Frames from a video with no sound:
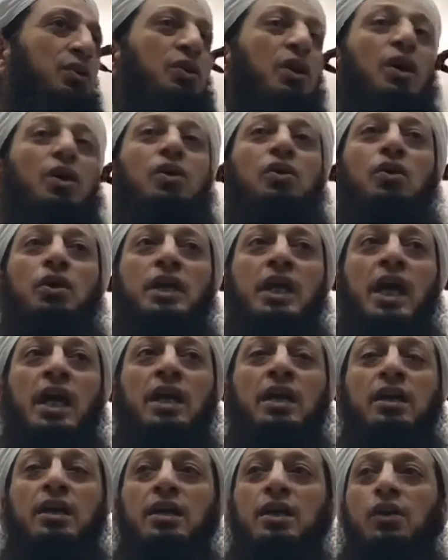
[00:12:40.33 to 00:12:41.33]
You are
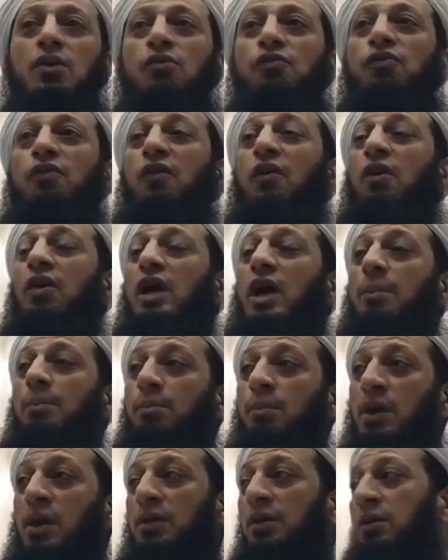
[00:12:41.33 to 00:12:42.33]
looking for a
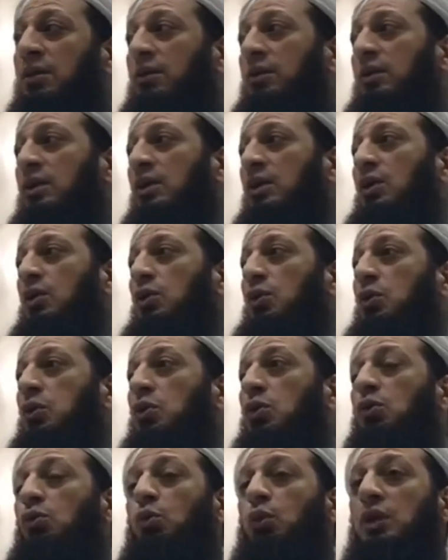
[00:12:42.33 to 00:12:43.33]
mother
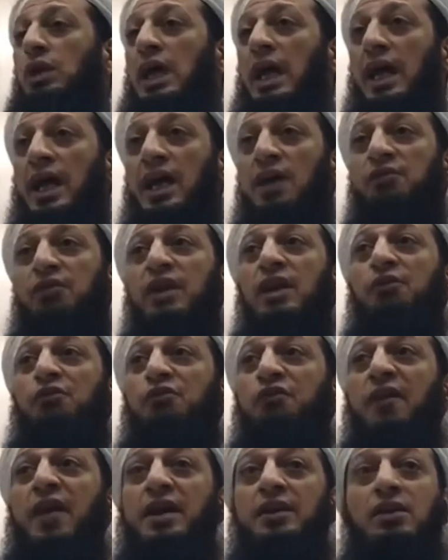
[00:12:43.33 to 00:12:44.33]
who would have an
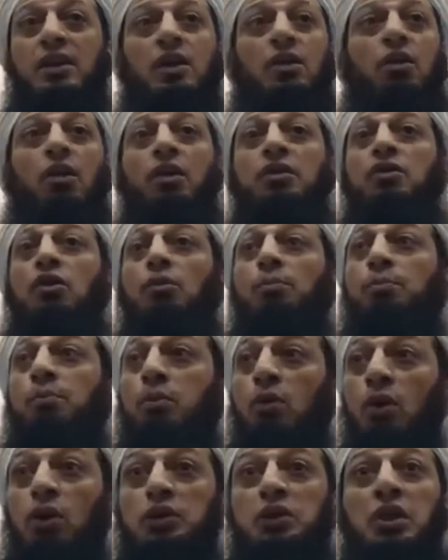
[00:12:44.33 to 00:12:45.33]
effect on your
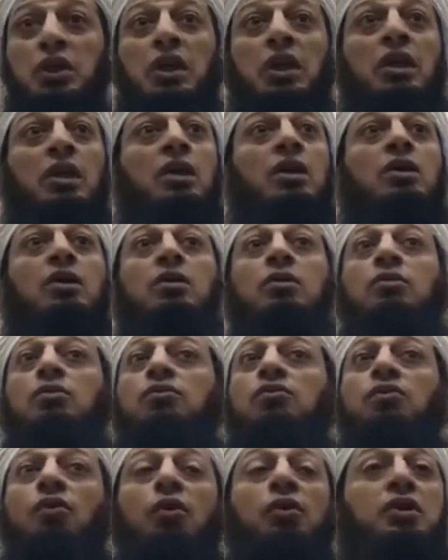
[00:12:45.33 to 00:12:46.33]
progeny
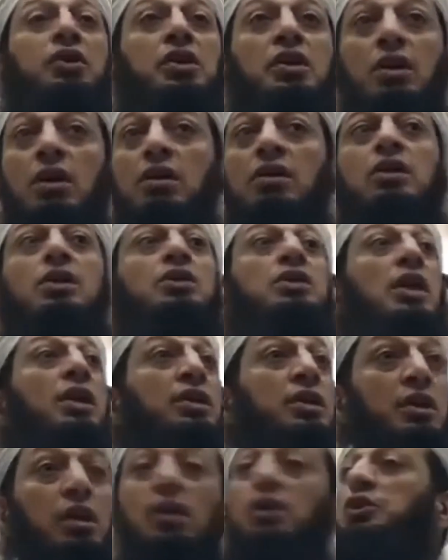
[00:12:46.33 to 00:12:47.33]
for years
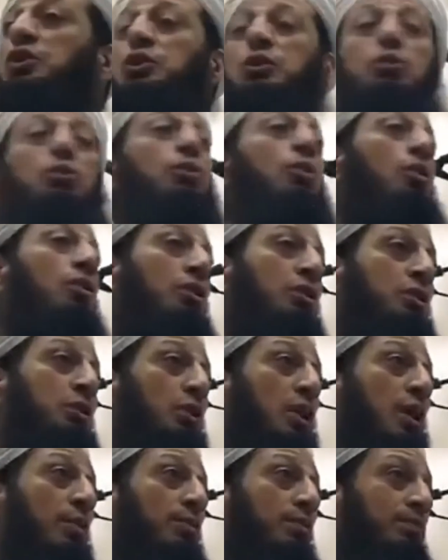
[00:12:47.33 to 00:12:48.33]
and years to go and
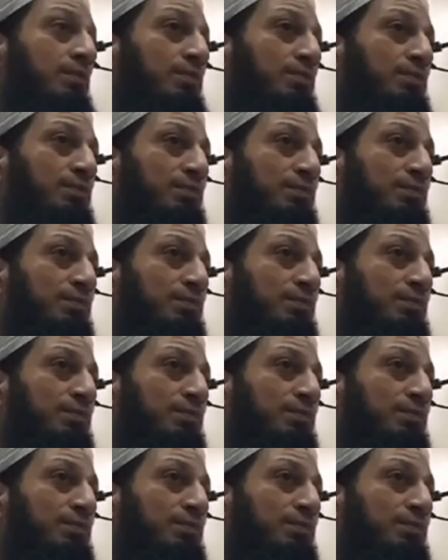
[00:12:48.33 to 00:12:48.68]
to come.